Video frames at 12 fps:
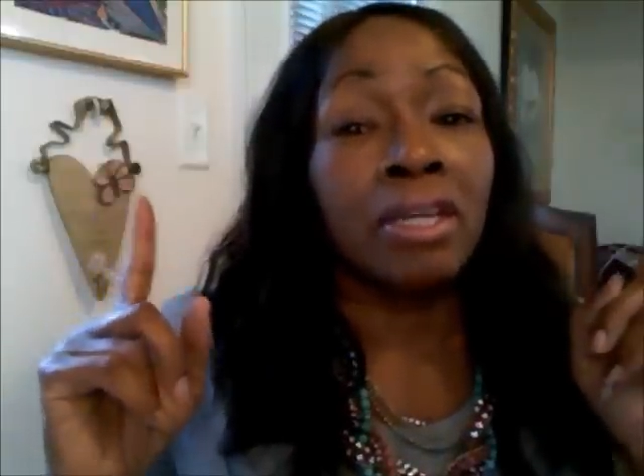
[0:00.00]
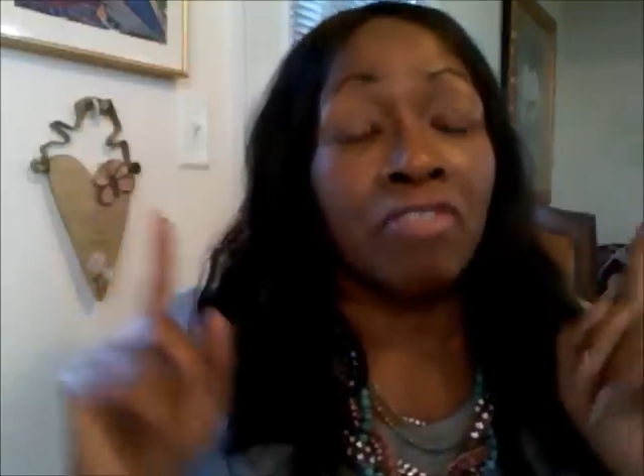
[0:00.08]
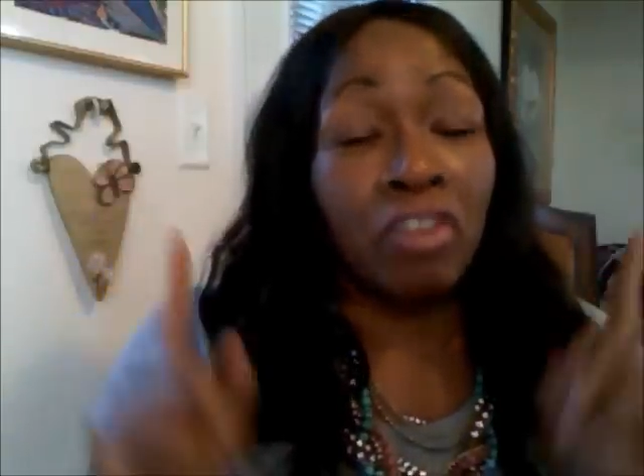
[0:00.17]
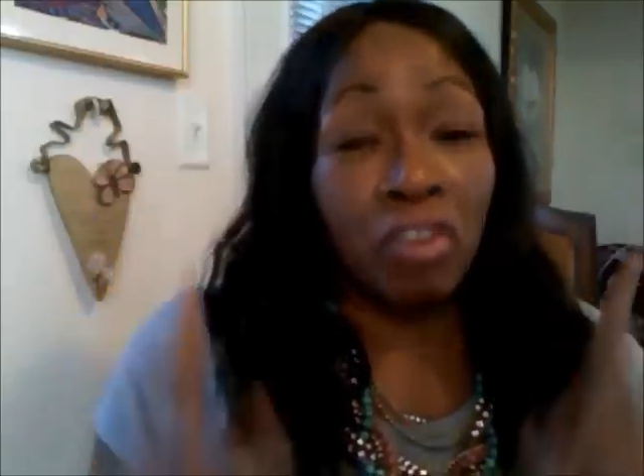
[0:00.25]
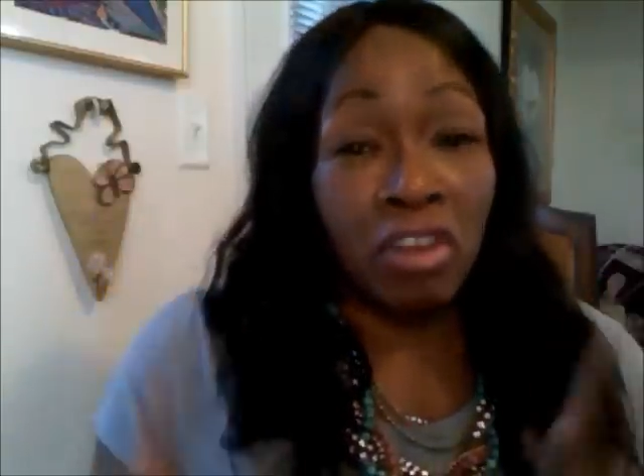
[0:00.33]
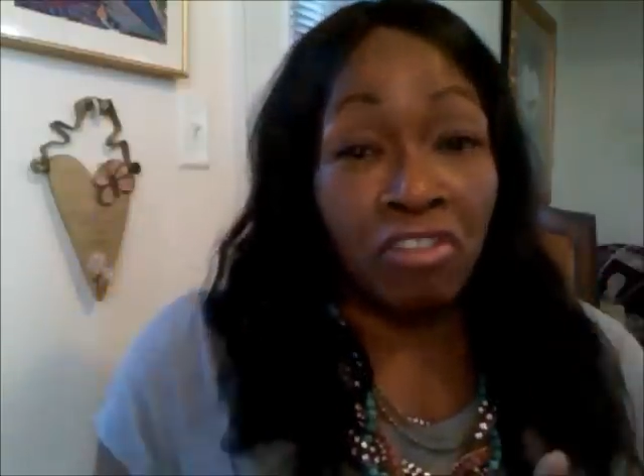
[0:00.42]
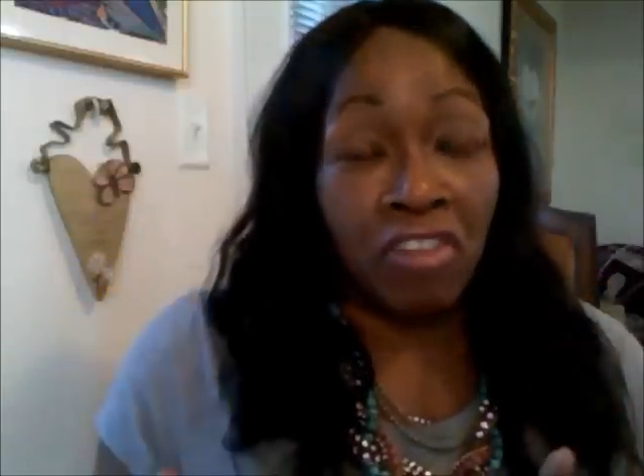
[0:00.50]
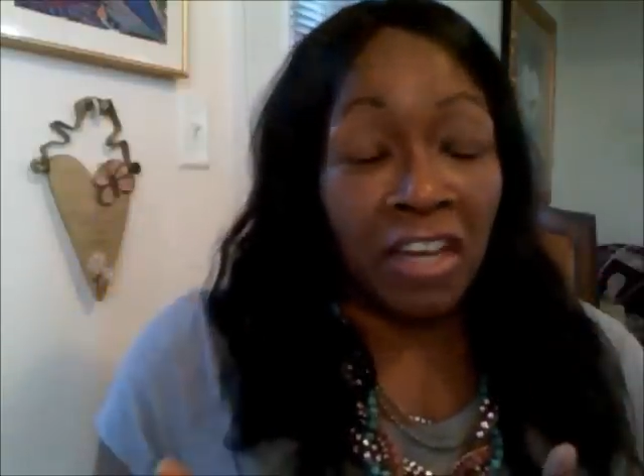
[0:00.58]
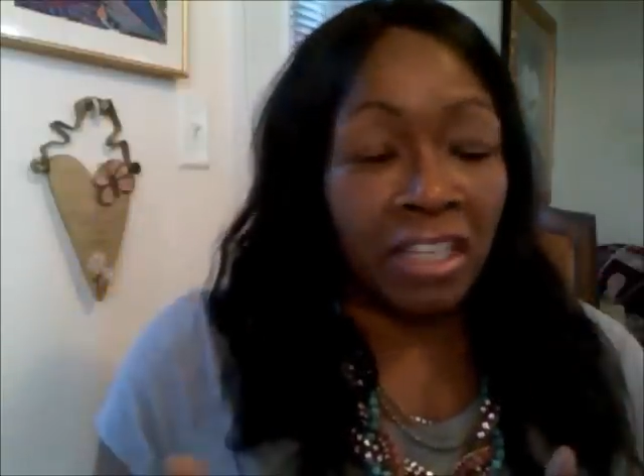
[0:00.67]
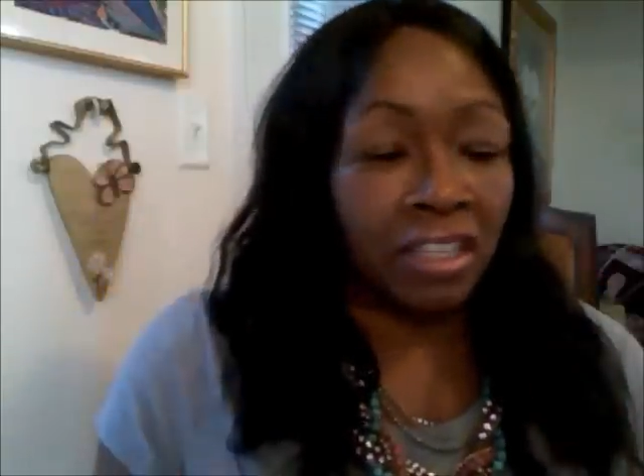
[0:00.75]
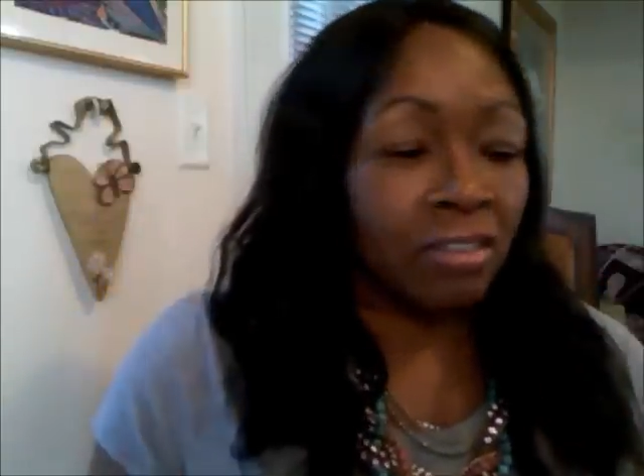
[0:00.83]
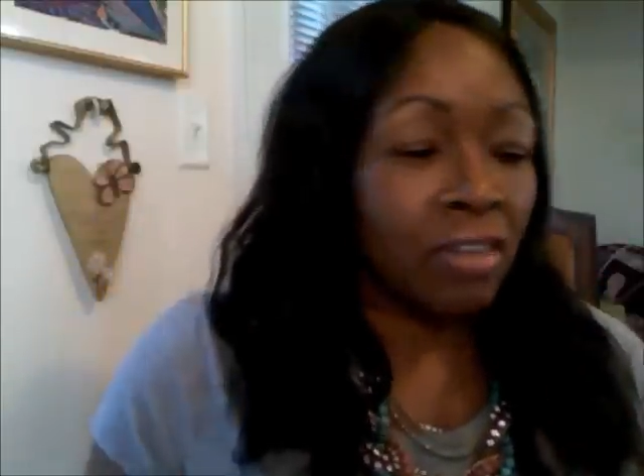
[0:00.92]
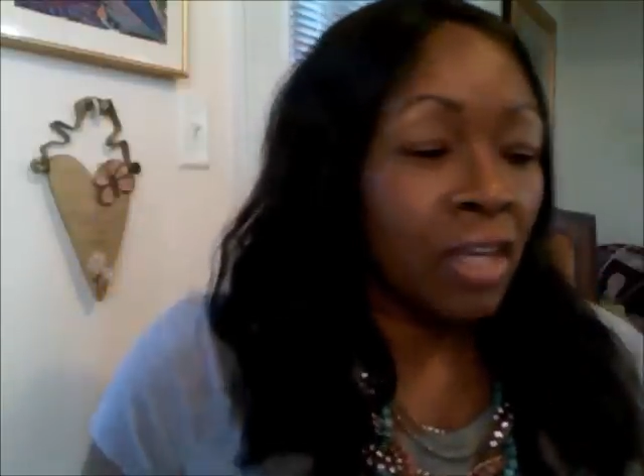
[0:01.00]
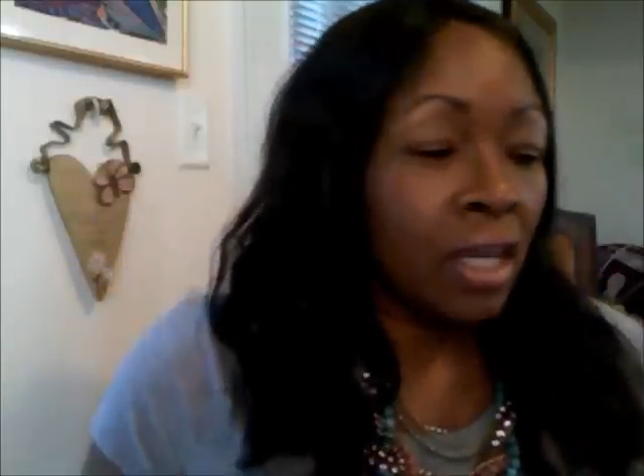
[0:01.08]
very effective.